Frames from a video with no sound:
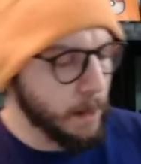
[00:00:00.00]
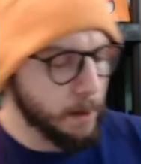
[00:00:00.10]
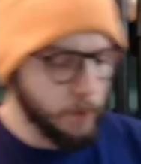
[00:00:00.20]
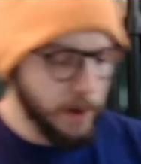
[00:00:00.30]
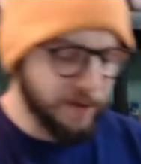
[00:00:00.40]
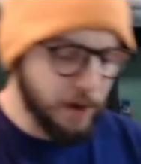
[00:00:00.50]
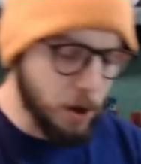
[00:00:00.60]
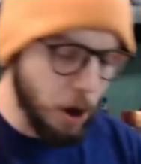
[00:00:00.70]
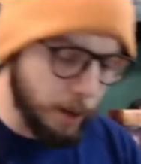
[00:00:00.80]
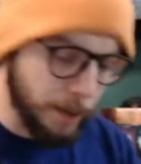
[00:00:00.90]
We have a
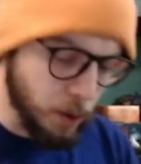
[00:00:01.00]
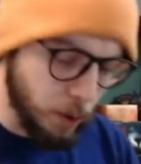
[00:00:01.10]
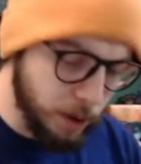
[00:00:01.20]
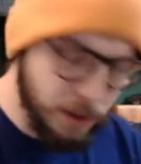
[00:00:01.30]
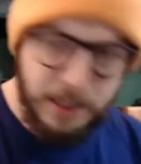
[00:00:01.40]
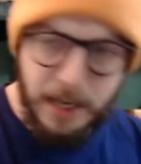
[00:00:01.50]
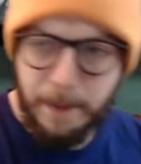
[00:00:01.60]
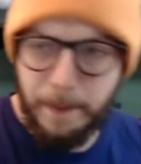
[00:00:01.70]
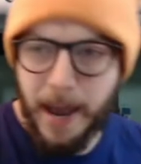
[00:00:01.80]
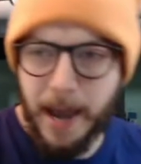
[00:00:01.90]
Garbodor sitting
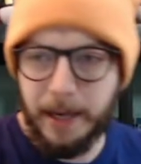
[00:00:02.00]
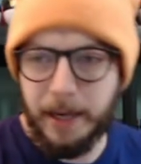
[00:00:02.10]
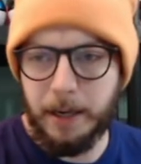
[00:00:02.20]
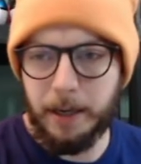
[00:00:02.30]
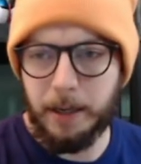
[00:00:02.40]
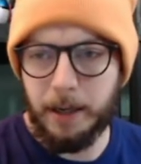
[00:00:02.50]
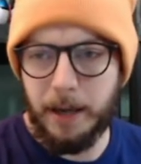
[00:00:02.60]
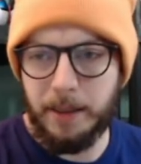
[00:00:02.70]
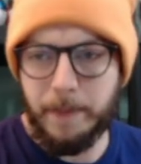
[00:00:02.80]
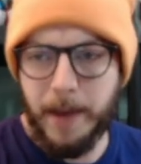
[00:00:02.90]
back here
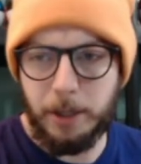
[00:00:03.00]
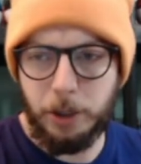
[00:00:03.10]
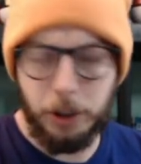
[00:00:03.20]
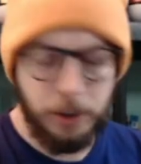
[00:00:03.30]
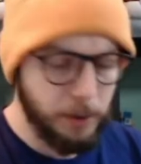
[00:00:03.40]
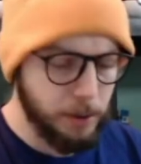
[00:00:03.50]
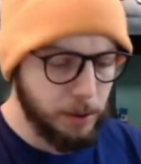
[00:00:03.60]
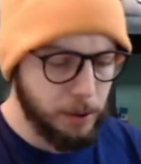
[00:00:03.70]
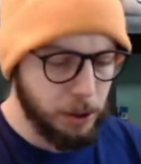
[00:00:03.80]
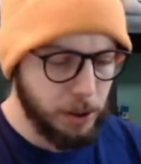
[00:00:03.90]
on the bench,
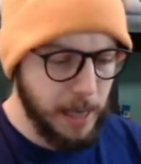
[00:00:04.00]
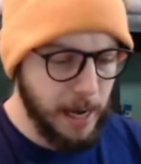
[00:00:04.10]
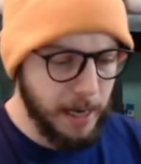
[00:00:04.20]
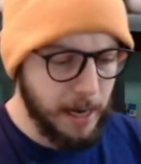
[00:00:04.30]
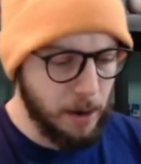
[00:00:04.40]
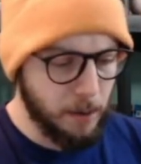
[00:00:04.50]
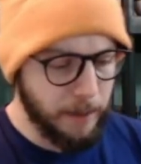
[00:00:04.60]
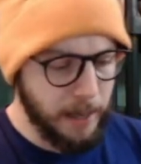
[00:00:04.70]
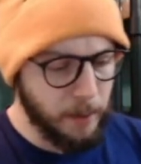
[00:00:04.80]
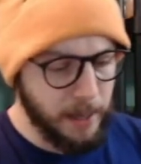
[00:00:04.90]
just hanging out.
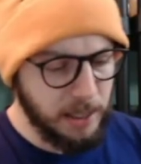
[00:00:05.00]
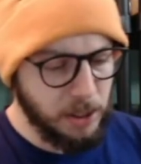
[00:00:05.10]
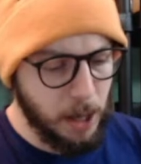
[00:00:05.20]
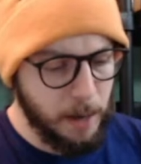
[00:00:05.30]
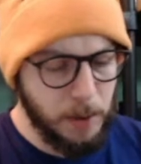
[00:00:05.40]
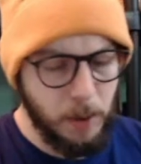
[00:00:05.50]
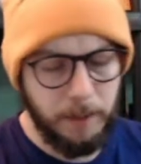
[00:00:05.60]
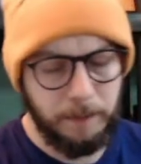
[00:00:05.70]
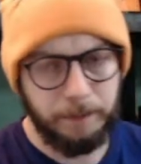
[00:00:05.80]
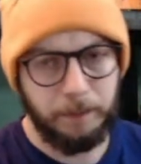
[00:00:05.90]
By the way, this
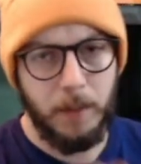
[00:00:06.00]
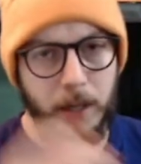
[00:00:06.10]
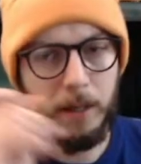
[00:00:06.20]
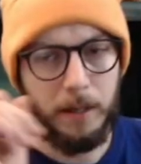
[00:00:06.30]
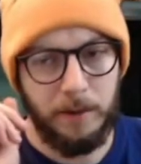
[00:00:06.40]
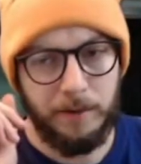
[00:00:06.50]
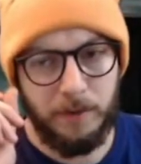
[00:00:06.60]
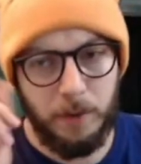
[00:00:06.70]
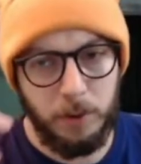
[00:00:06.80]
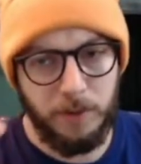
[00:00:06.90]
Garbodor, for
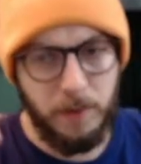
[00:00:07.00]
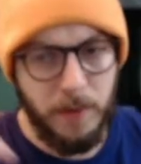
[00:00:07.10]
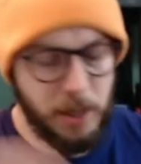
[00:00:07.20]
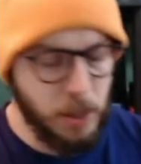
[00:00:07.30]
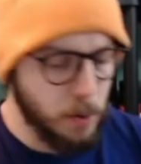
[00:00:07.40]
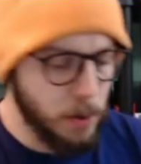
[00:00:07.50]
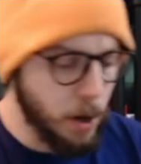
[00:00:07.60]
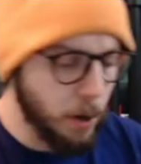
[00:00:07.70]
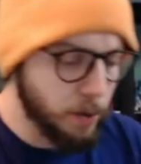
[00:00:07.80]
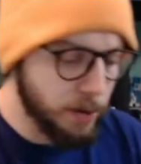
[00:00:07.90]
those of you that don't
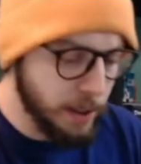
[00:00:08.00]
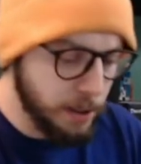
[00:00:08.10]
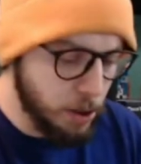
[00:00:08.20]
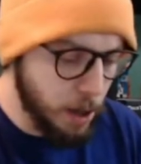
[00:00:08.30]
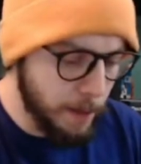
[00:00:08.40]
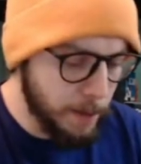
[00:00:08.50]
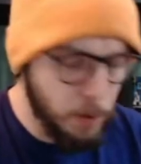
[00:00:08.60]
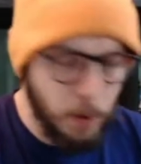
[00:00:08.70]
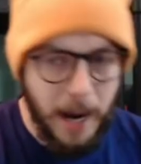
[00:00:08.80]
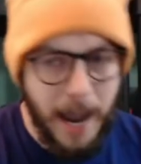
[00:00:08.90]
know, this
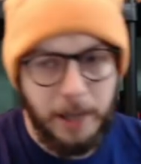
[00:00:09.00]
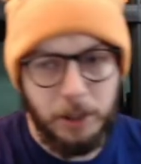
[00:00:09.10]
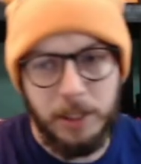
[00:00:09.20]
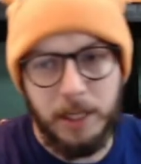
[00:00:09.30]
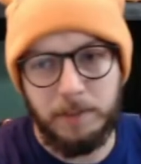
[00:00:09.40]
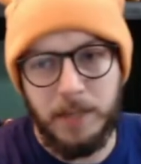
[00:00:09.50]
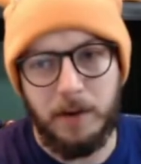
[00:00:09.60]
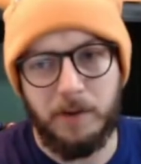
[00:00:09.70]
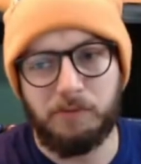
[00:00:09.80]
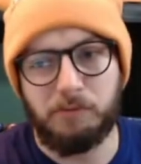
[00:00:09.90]
Garbodor actually comes out
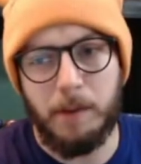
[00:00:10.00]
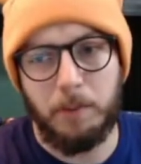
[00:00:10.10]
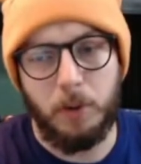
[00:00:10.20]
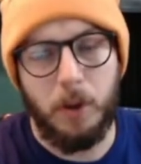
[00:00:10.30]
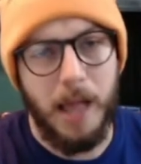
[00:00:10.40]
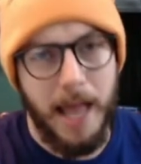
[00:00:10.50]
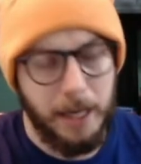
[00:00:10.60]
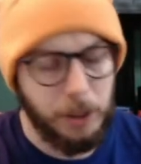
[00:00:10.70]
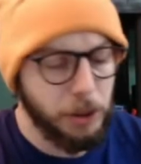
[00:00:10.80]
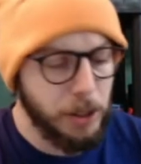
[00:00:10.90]
of Rebel Clash.